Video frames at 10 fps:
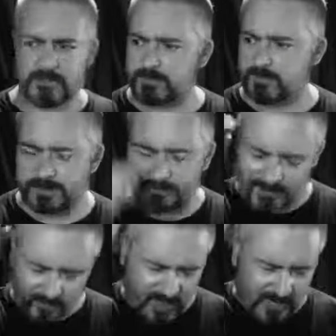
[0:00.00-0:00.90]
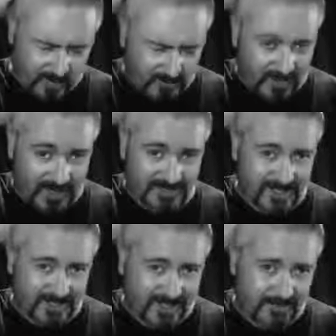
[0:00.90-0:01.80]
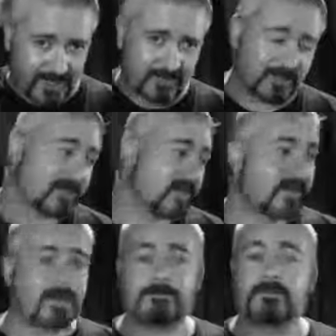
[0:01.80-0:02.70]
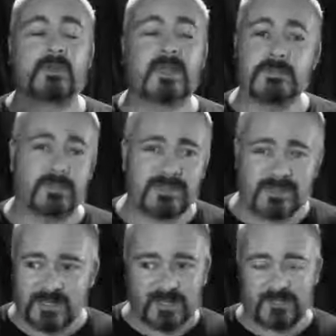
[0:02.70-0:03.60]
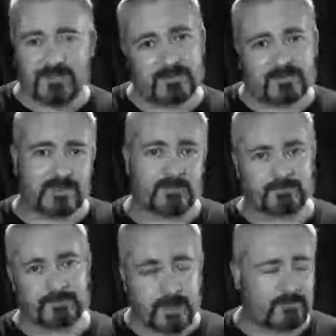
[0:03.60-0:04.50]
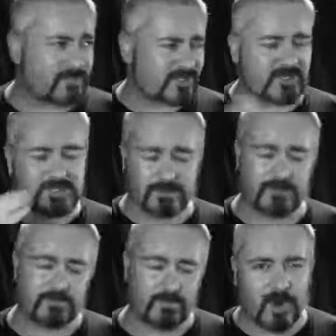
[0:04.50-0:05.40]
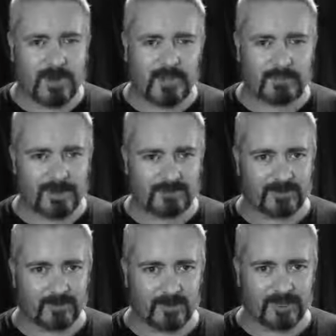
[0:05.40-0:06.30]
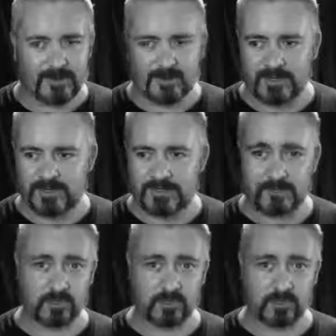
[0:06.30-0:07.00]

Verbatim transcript: It's probably been way longer than I intended it to be, but let me, yeah, if you see someone whining about the Wii U and it's,